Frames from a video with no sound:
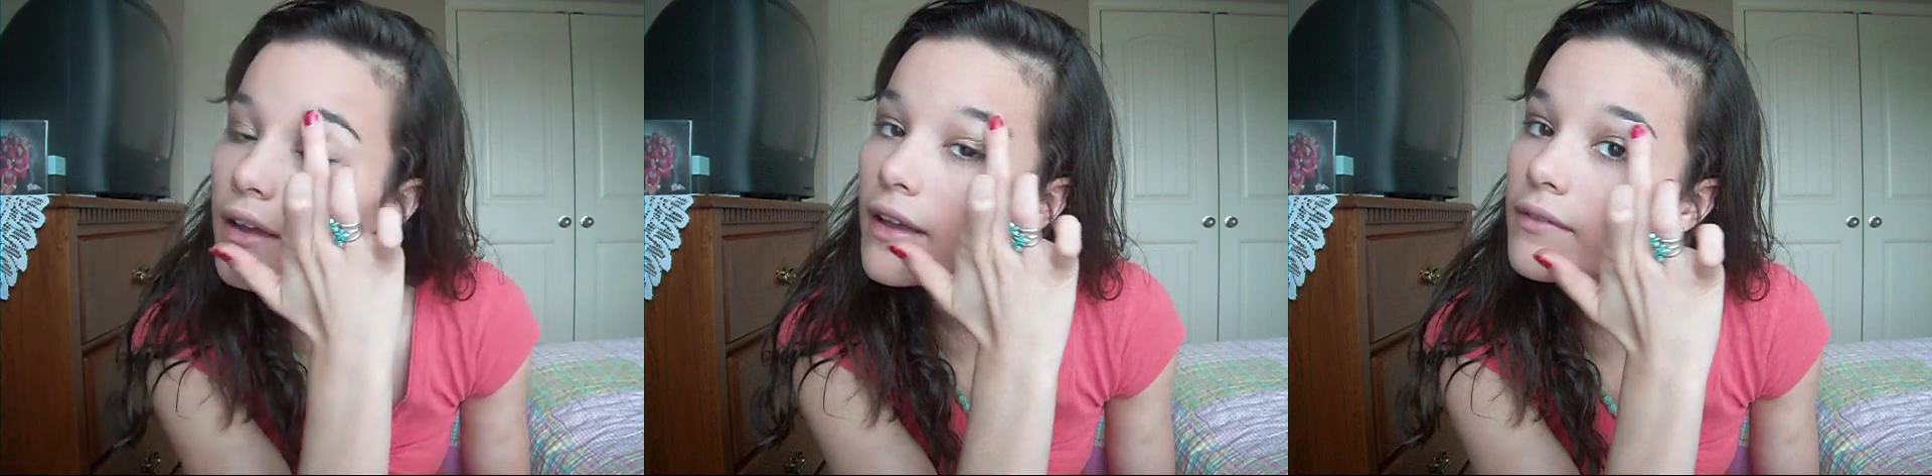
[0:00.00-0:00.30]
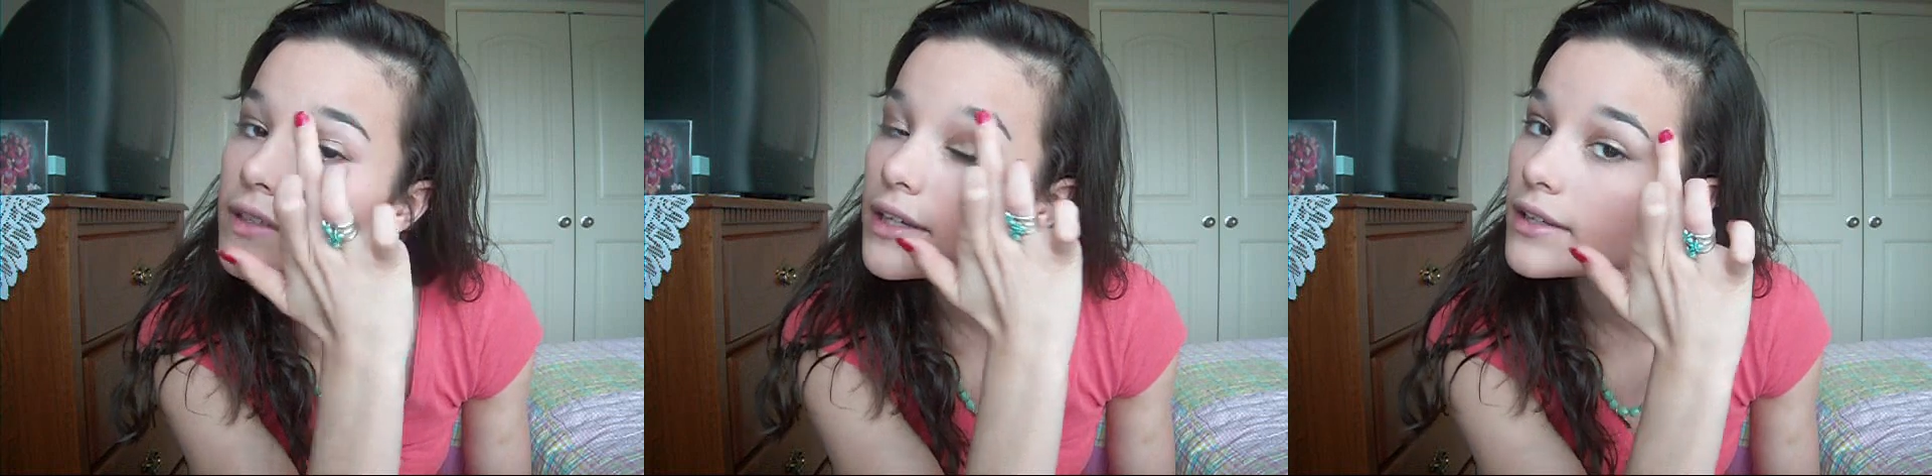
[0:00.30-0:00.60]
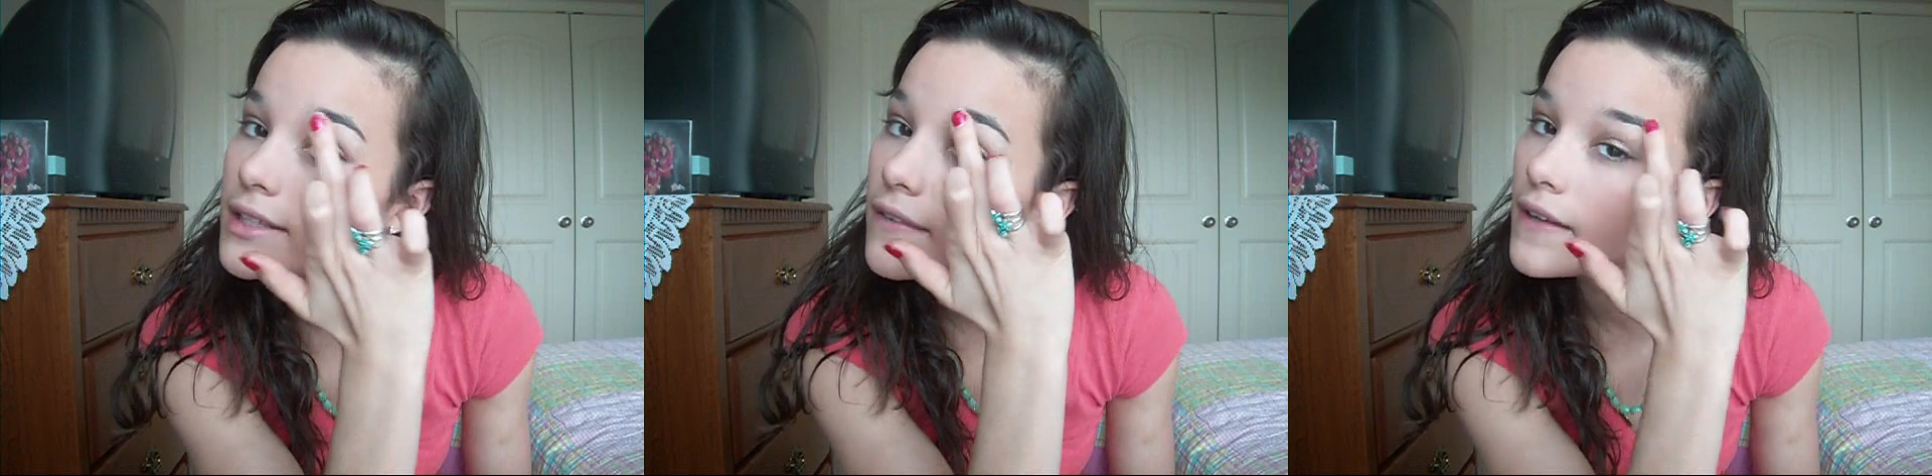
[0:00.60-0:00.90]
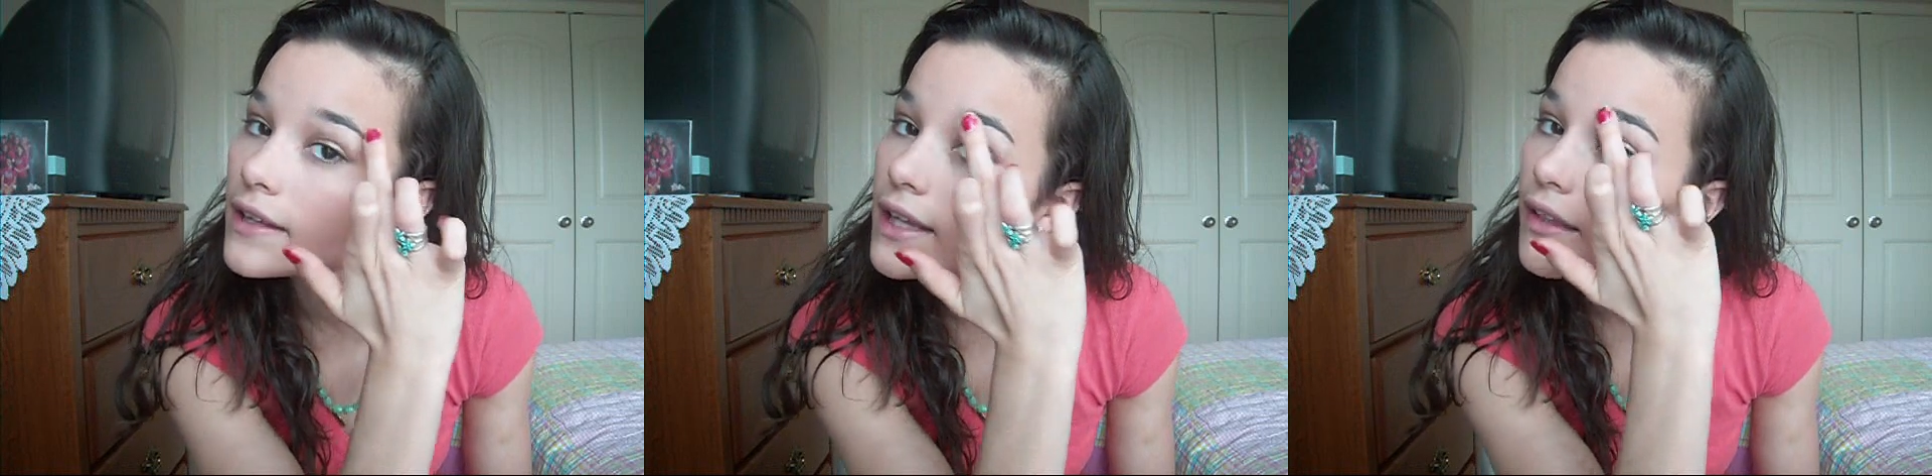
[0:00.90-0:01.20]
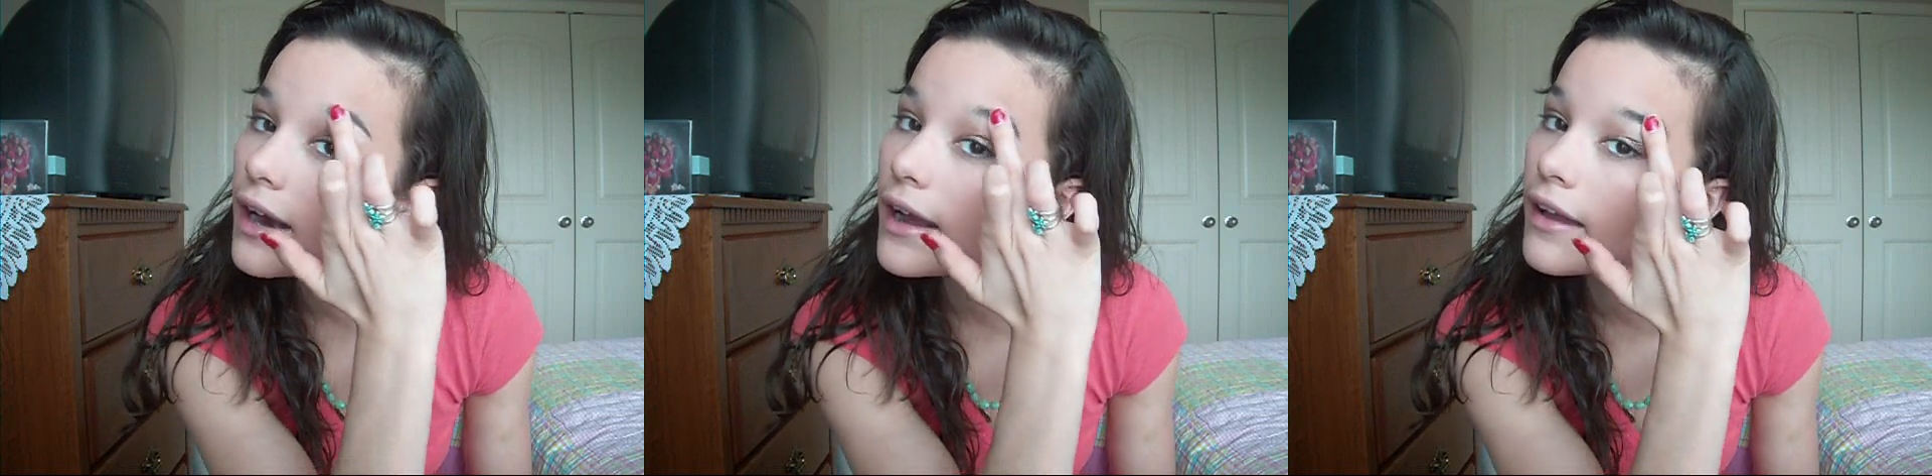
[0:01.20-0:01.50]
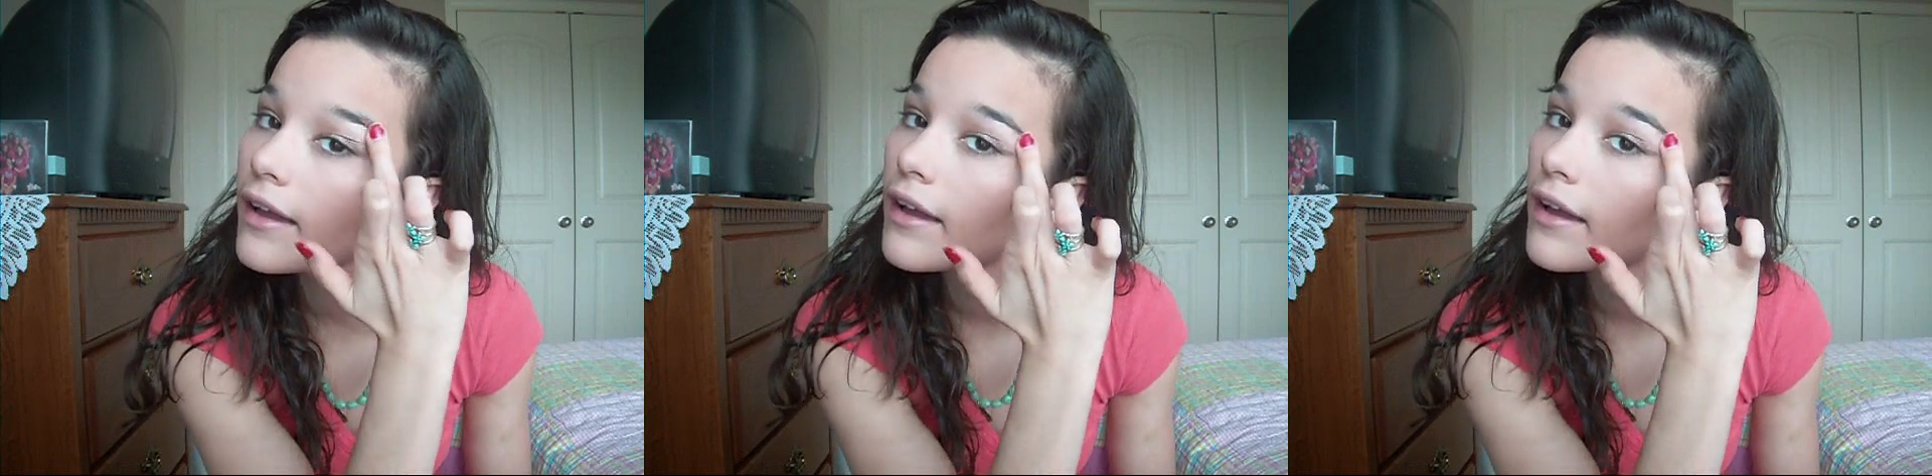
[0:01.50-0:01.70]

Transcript: I'm just going to do the same thing on the other eye.